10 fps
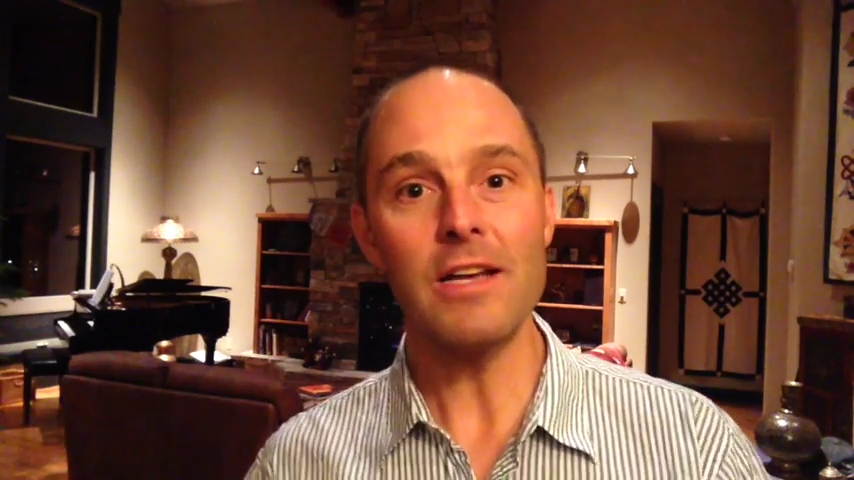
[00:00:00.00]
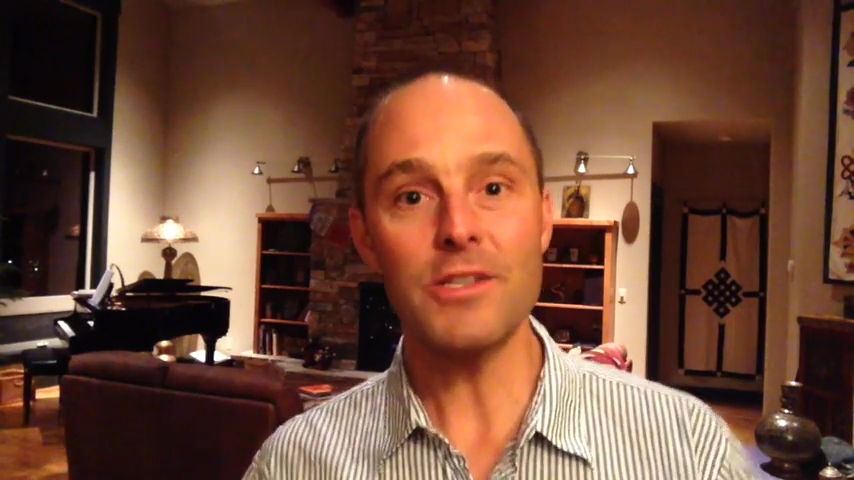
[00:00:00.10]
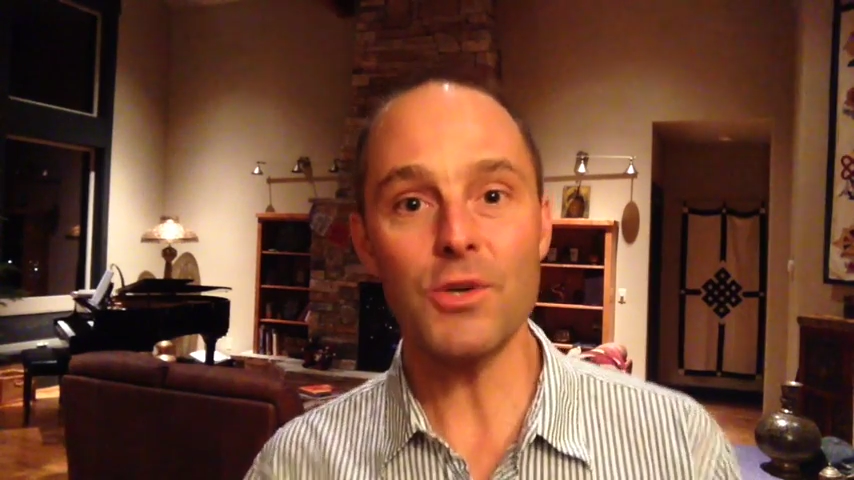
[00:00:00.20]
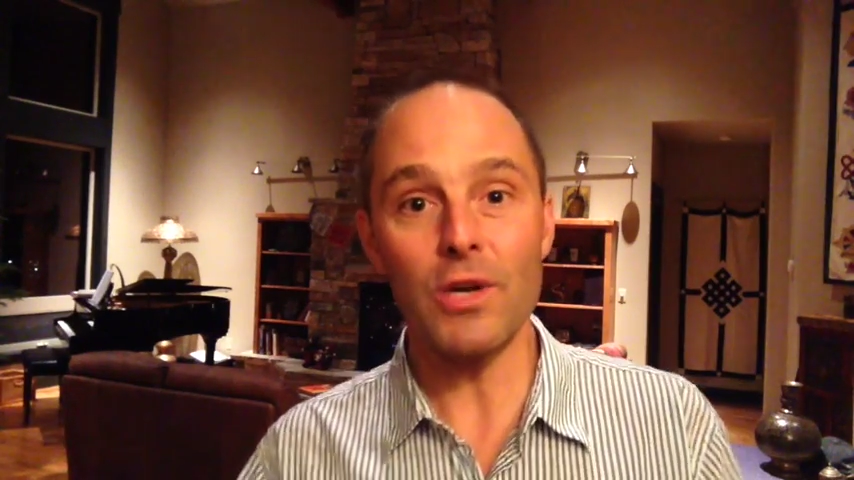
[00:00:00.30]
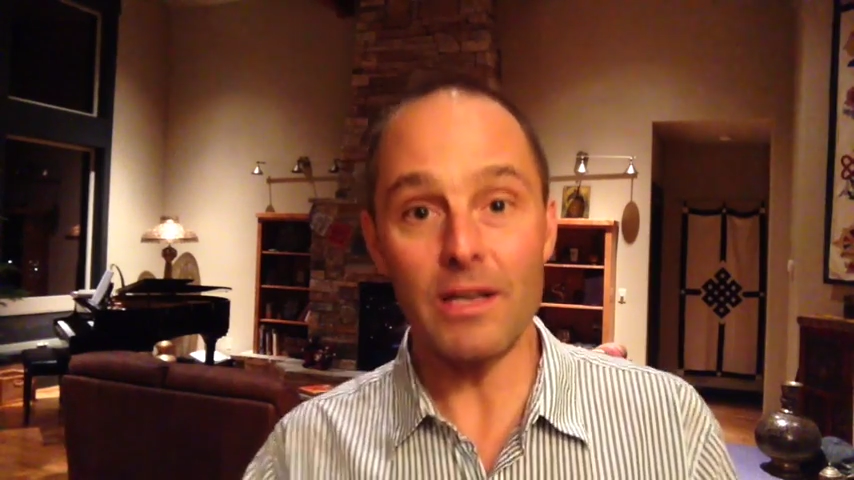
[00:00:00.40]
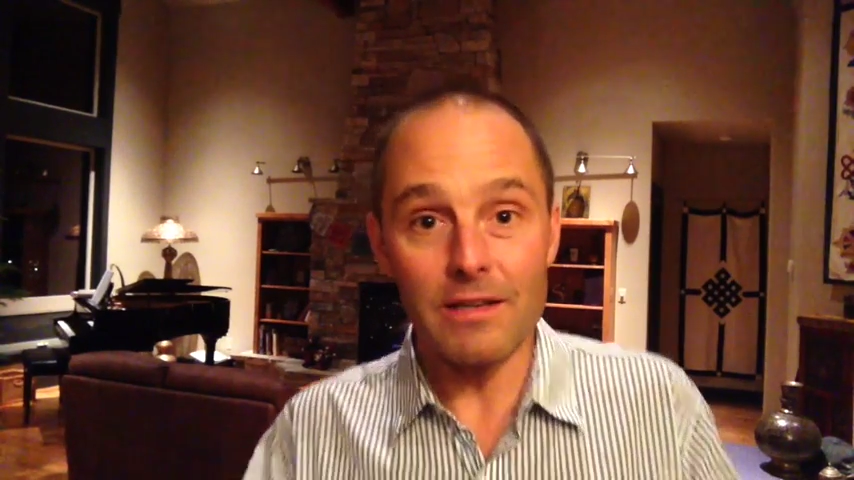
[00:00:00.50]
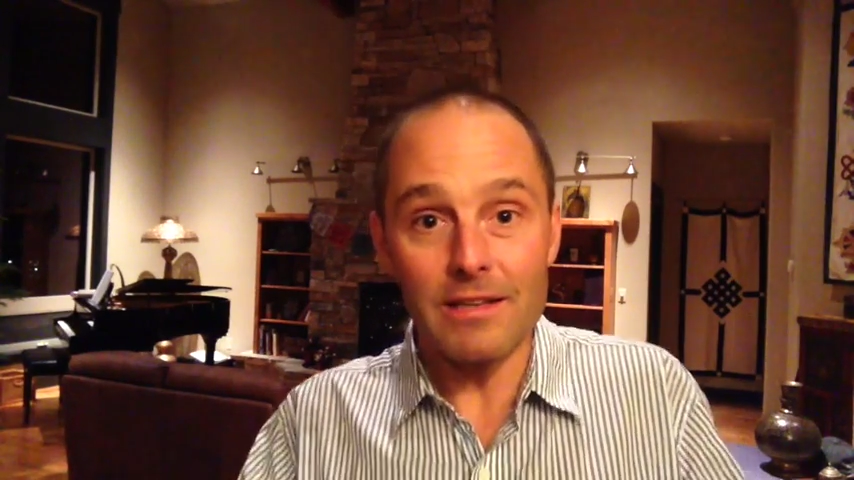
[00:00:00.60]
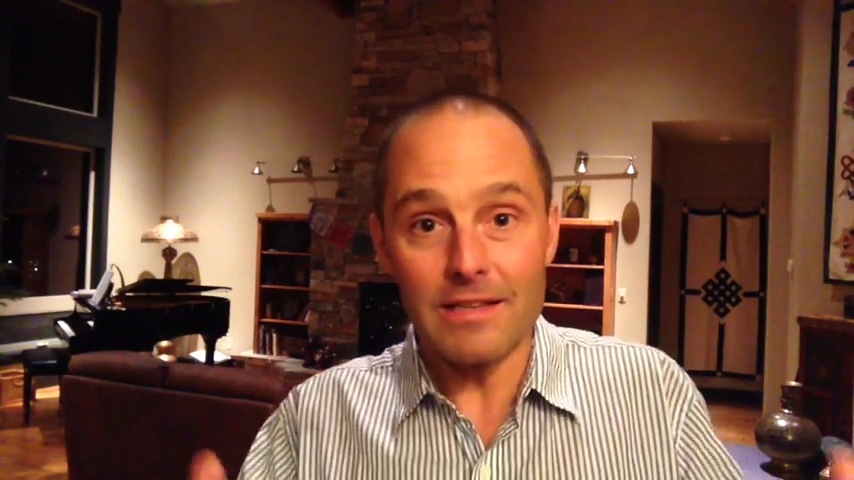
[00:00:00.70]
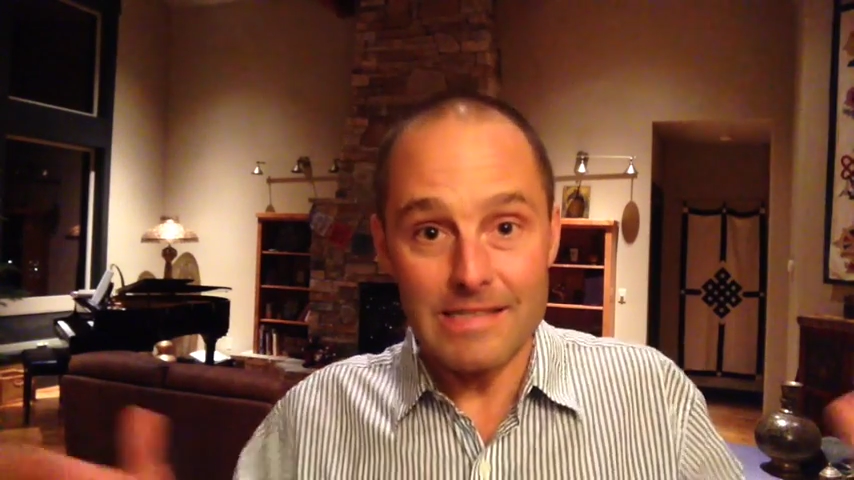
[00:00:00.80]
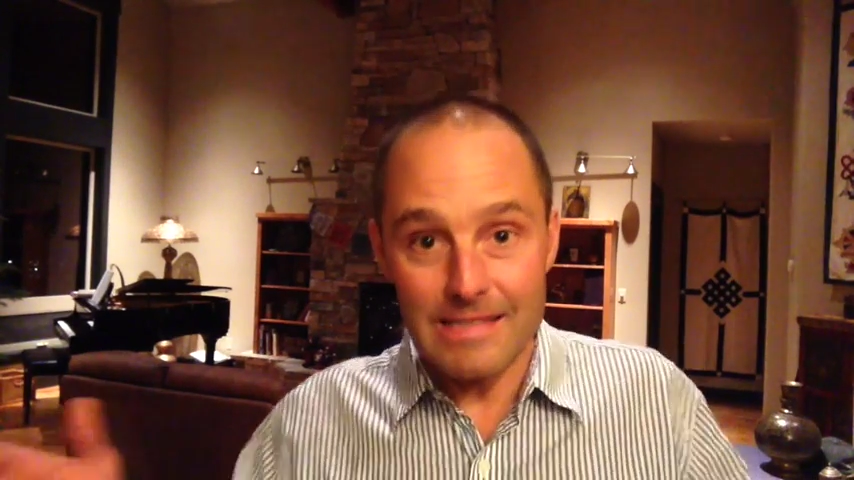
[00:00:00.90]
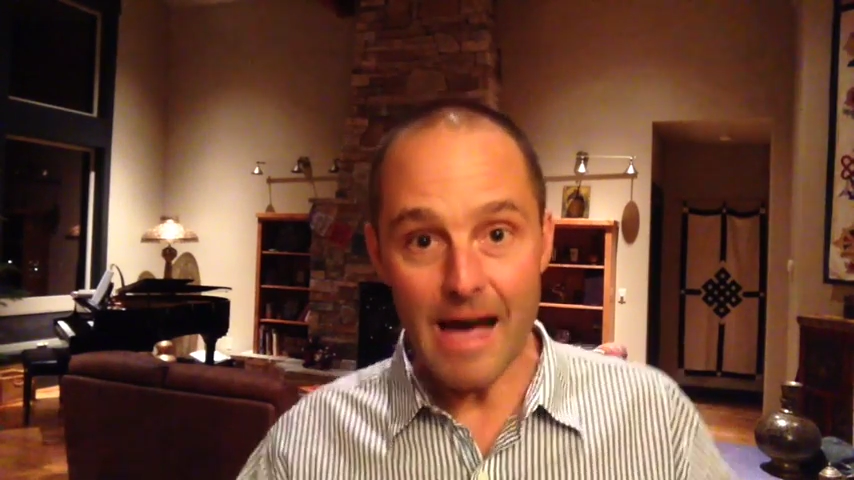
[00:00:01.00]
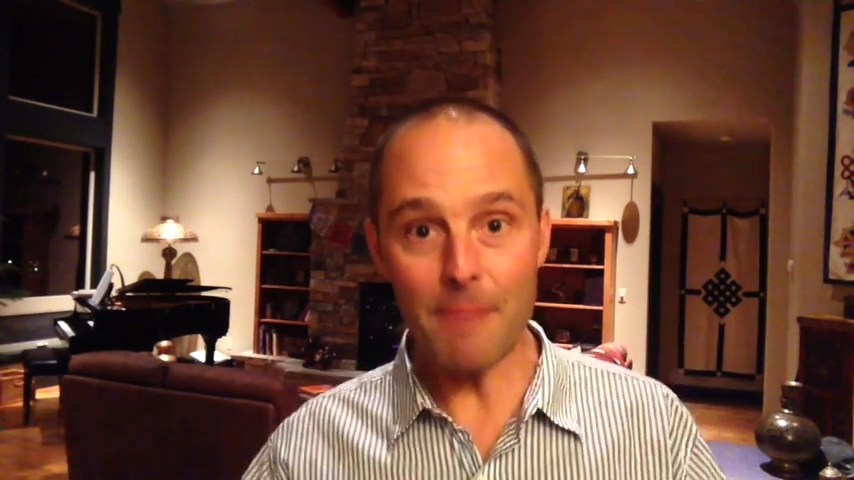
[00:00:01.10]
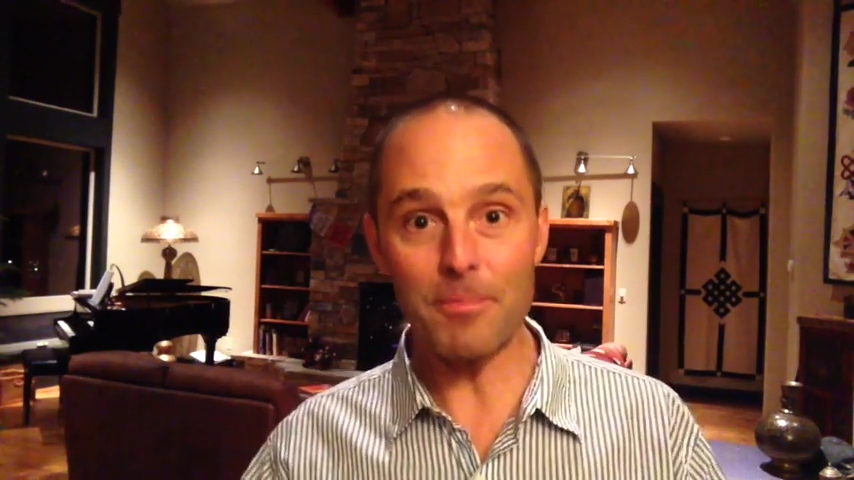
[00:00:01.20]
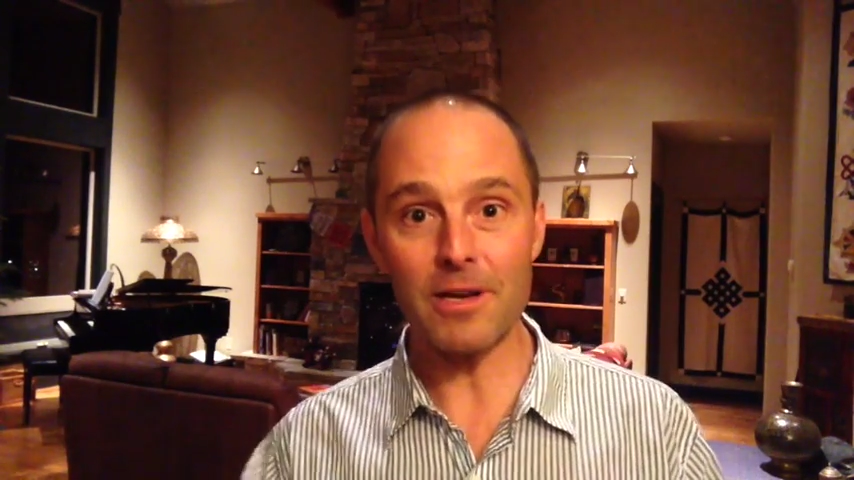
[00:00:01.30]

So it, let's stop